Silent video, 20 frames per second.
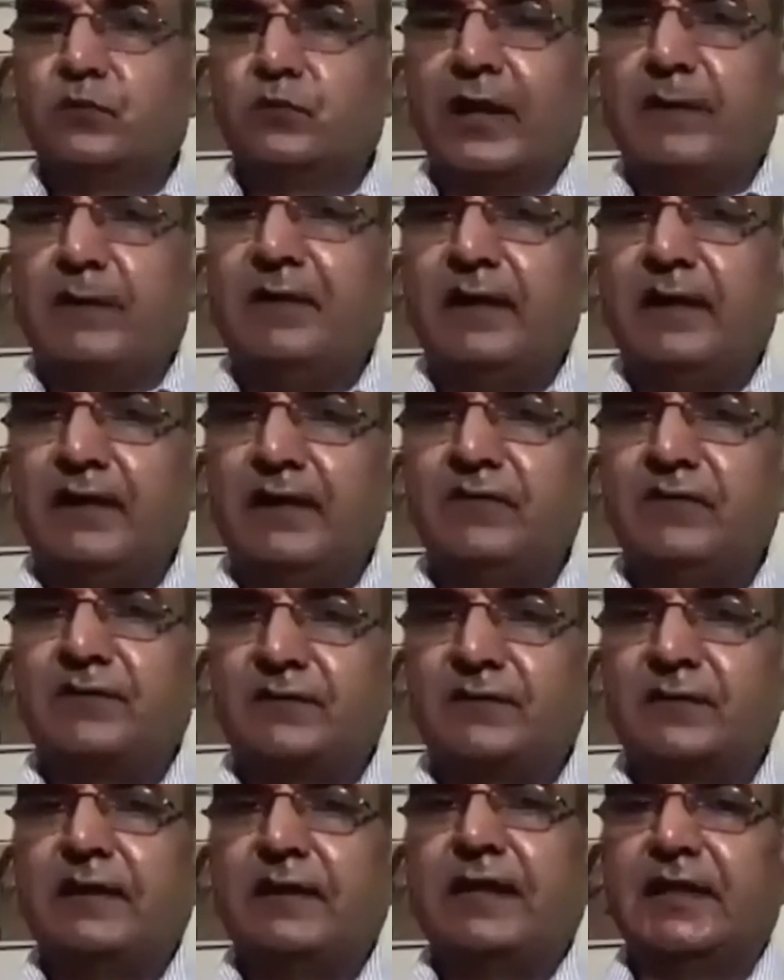family lives
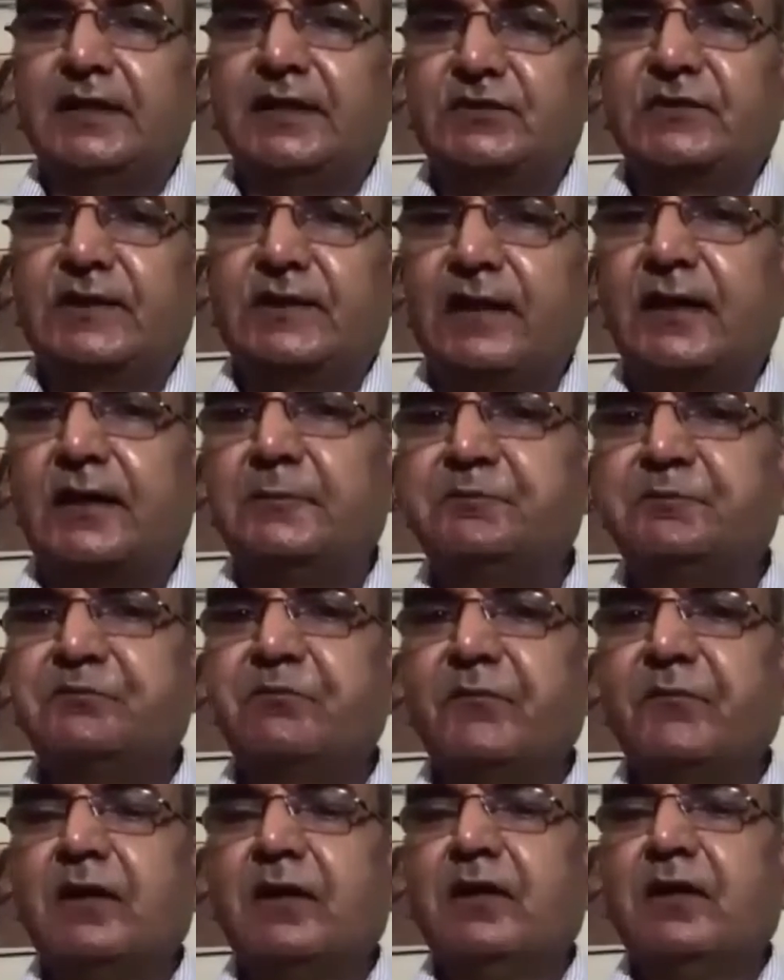in Australia.
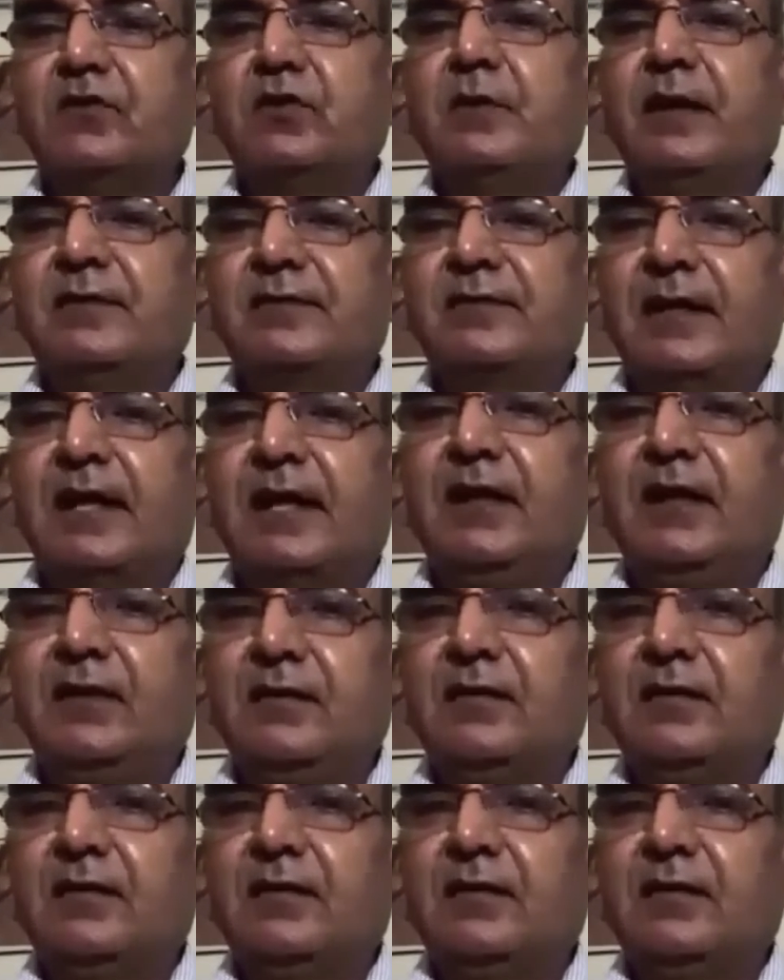So my son,